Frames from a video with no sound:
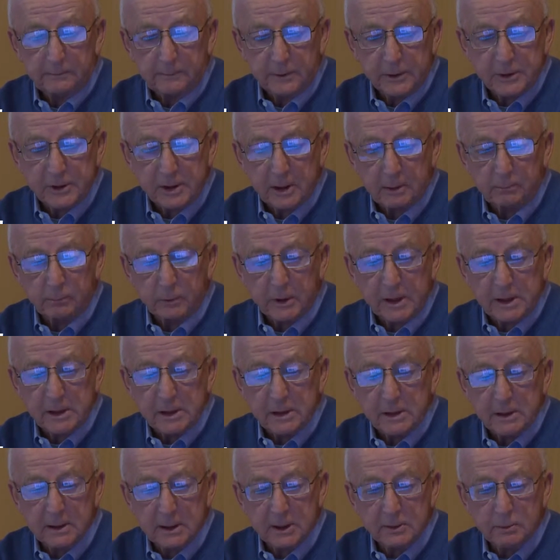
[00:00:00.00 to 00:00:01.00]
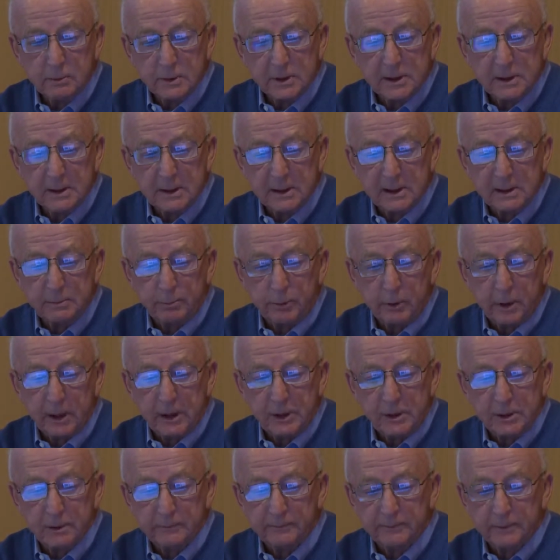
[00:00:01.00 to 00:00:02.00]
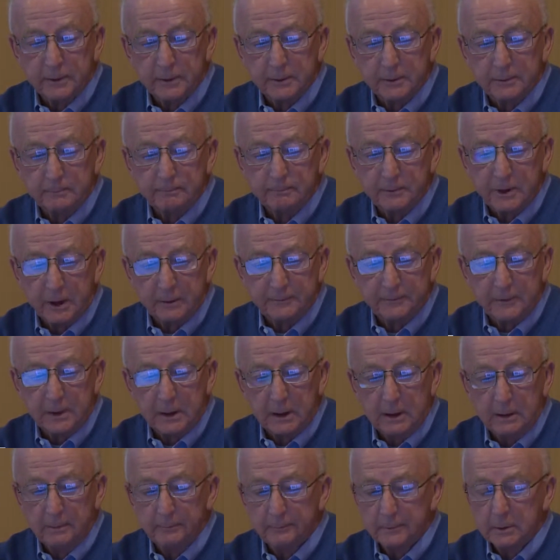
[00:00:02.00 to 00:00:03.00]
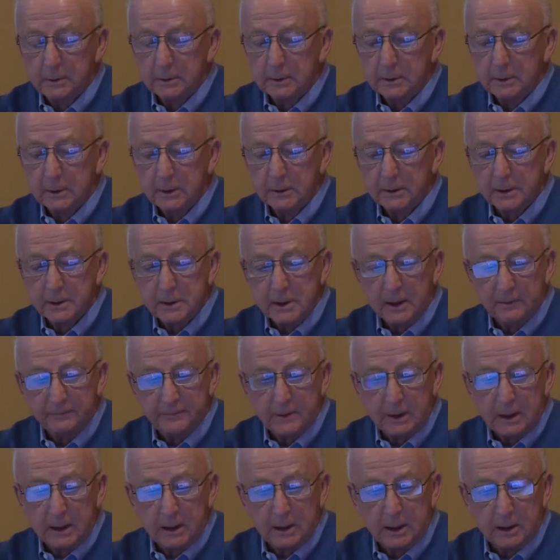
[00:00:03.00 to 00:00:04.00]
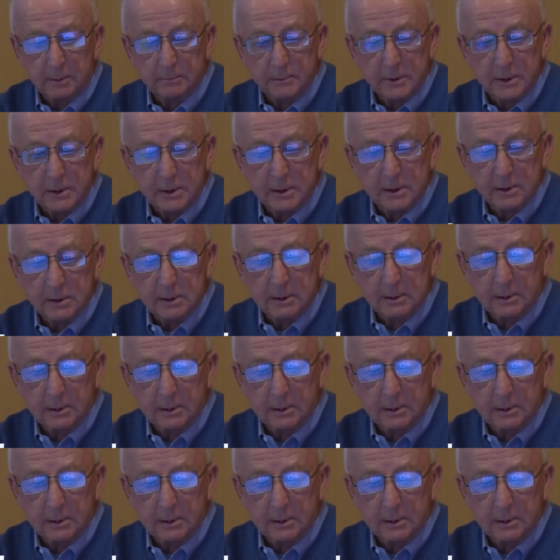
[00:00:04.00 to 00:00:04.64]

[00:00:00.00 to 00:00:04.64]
For some reason, this was the inspiration for Tufty and the Tufty clubs.